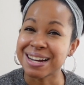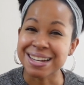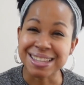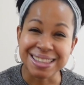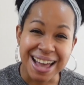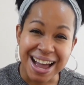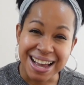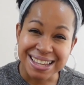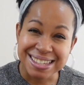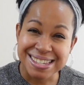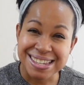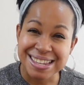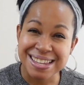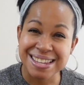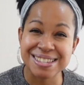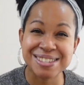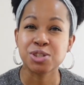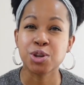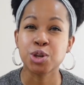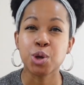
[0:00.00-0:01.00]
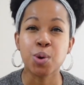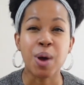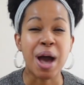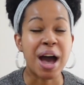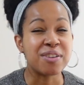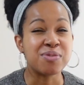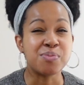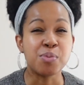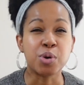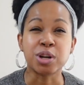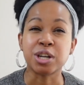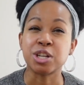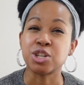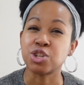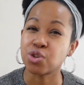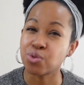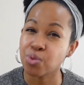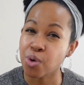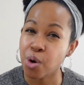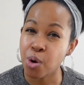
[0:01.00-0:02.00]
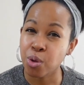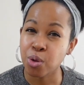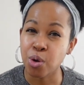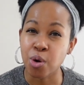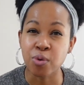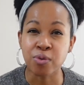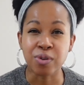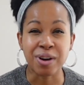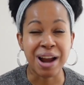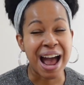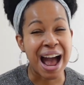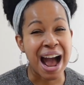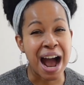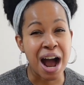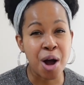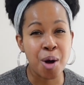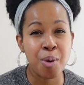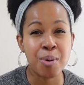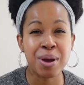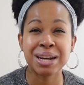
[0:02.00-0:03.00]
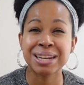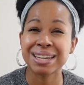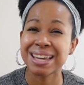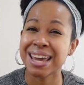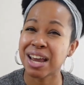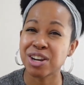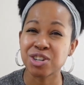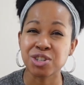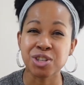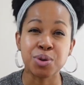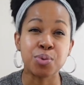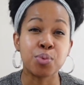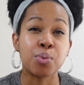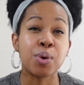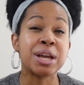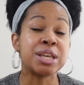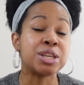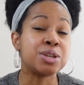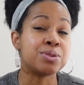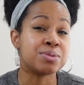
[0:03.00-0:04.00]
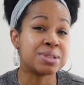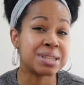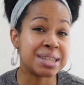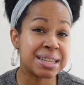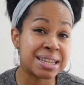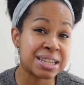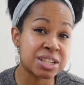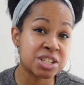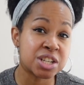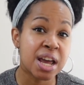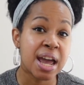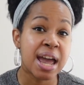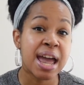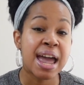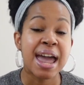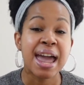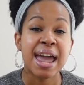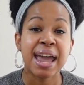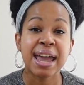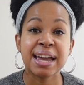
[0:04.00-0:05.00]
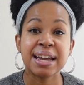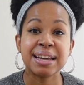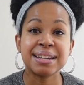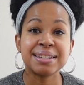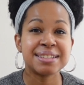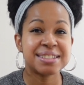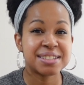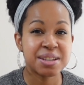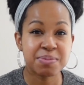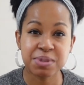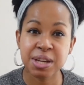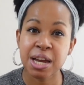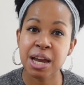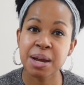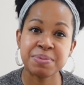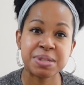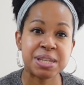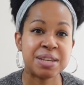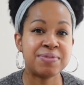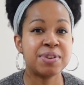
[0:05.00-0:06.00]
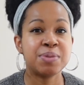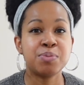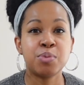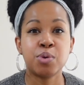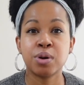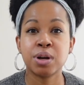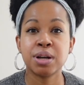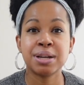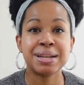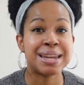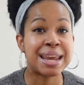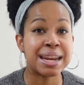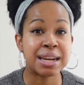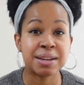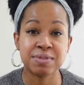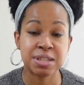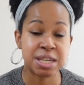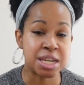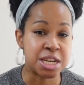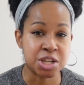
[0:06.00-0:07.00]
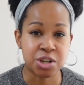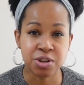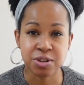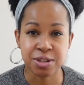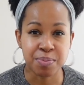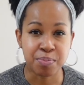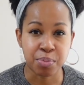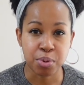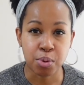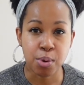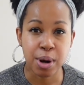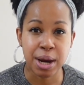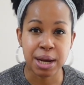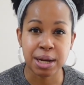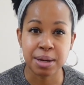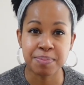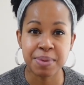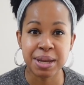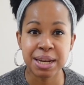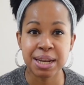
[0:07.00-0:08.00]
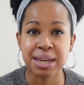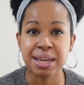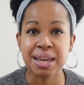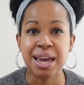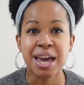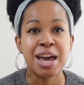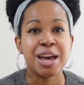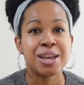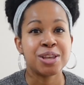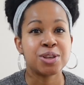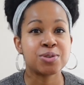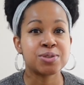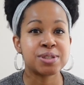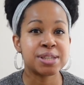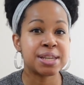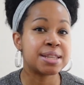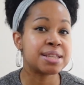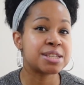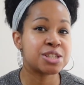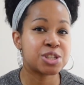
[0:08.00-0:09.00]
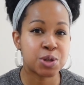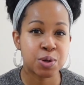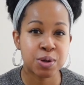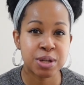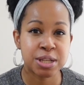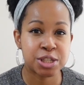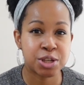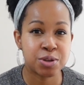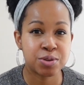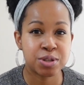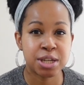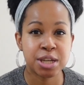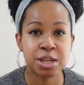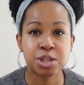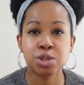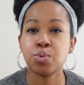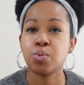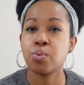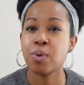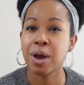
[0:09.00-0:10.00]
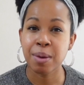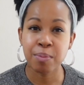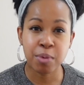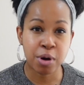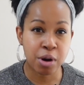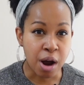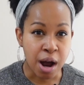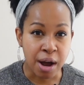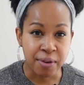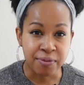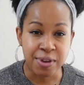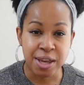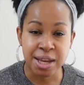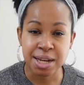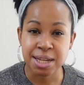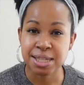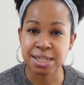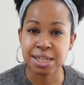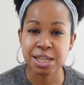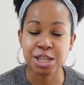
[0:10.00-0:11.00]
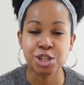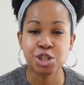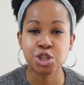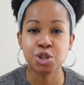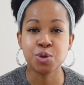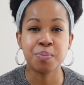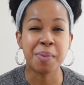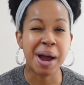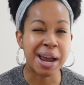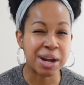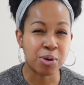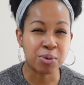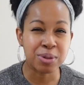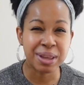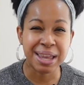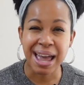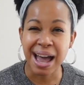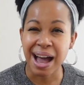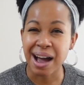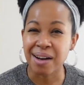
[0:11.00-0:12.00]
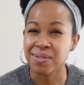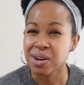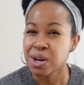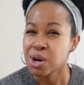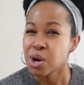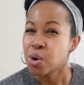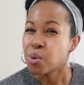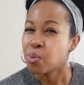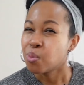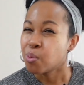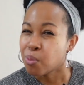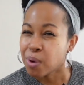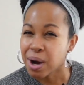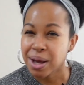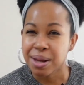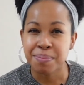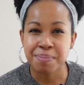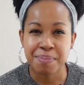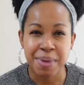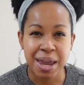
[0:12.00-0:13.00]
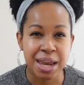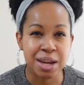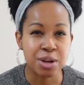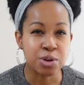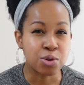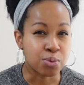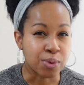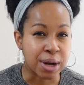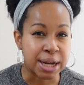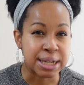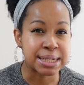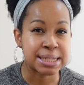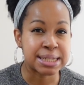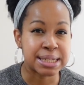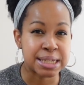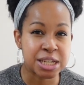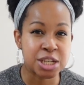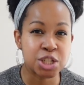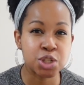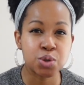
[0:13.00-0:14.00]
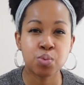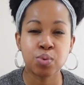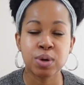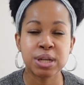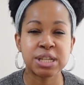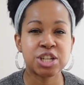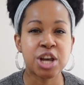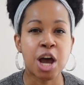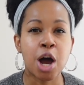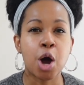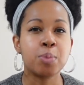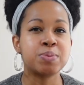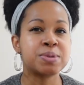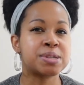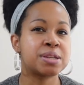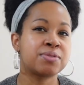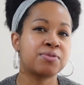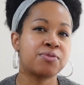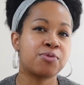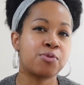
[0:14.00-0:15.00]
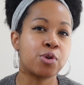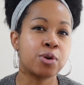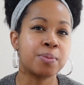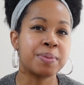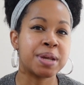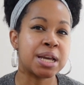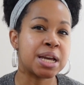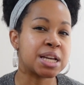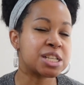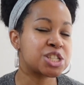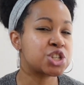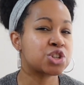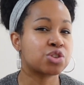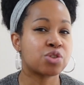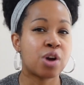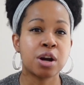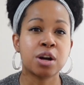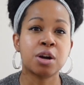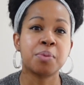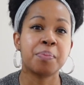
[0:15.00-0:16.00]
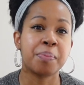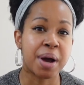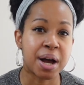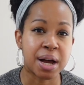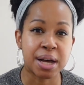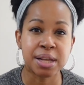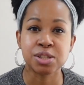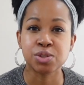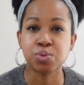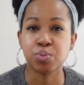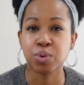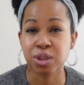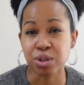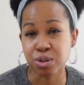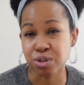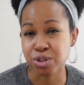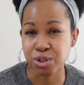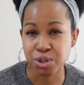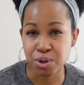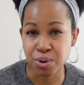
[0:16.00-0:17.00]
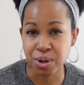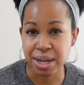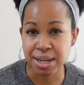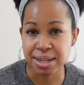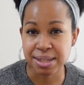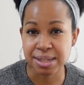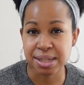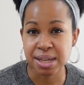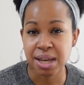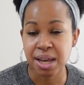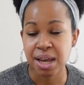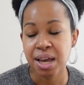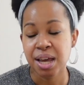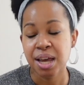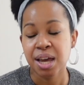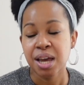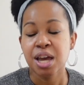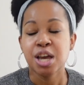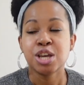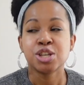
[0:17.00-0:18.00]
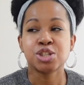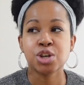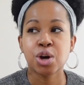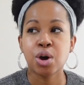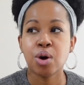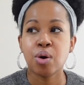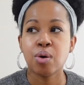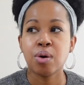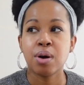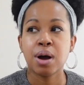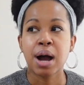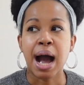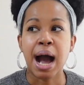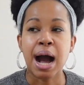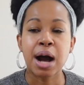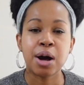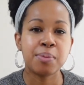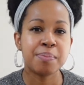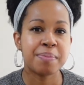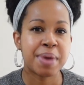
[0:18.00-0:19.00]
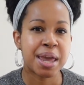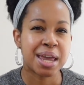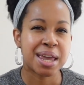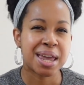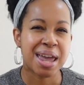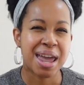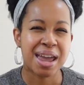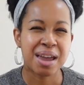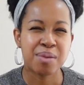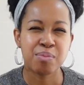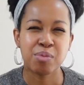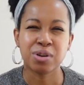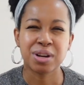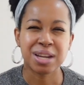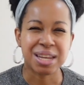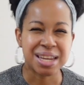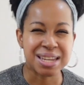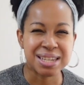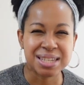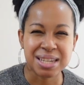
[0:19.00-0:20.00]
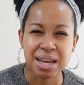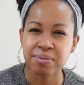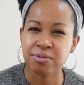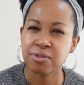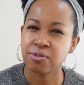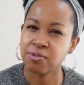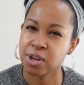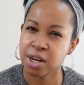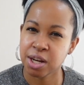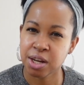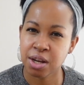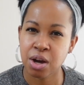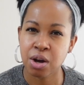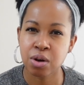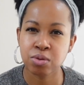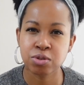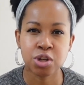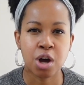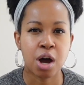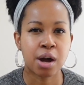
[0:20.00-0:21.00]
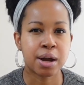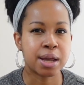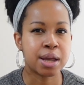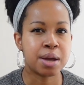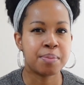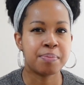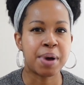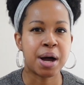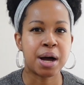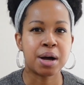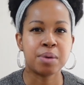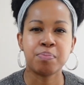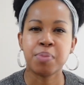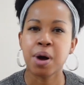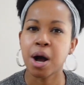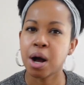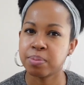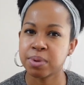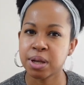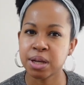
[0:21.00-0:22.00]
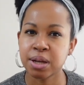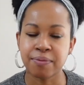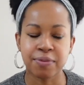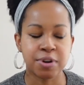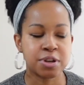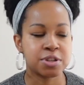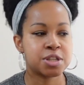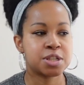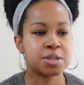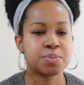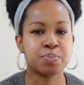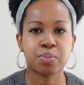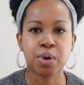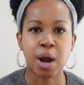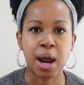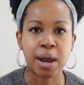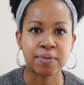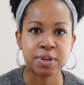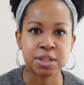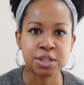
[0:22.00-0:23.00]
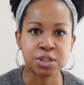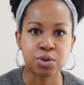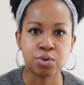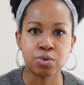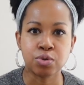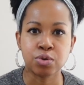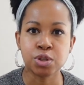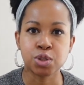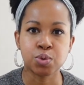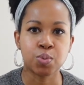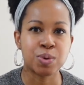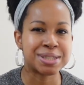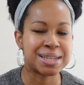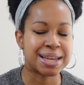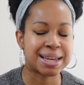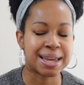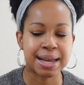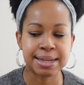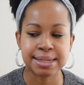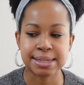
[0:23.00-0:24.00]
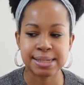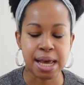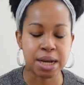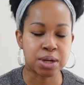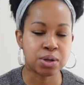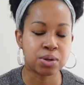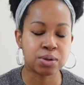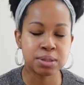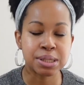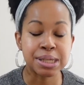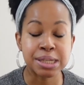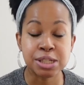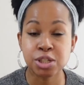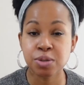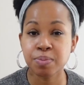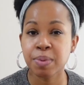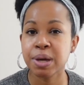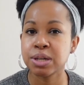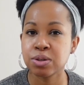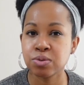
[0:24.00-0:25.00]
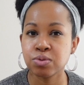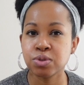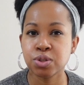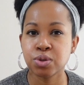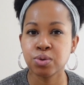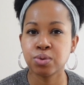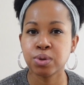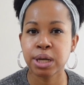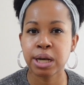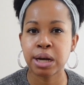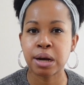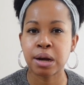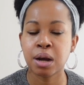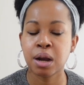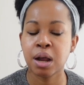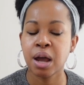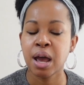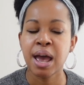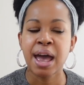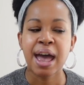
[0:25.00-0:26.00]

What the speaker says: classes, so you have more control over how and occasionally what you teach, and sometimes even more native teachers employed, meaning you'll see the students you teach way more often since you might only have one main grade to teach, which helps in forming stronger bonds with your students. So I'll make a more in-depth video talking about public versus private schools once I get settled into my new school here.